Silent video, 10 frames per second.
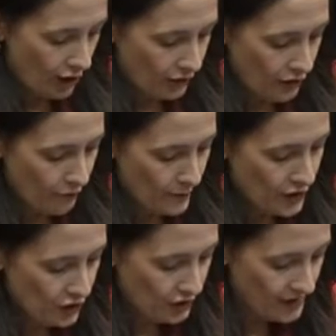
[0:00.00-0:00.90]
the Government
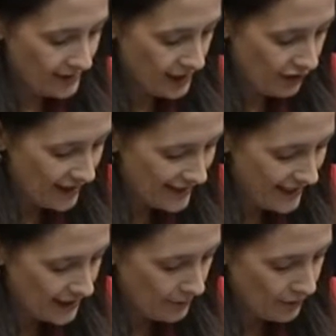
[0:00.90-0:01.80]
to consider
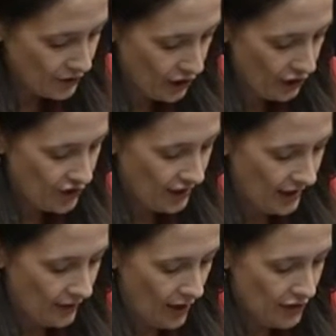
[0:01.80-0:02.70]
extending paternity
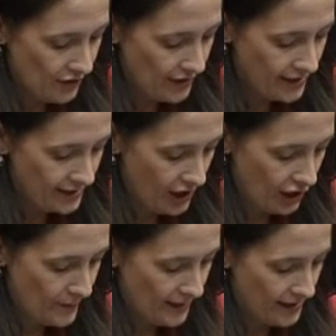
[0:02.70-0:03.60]
leave under these
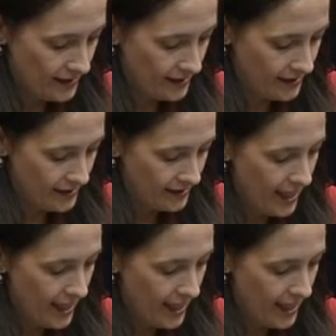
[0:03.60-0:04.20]
circumstances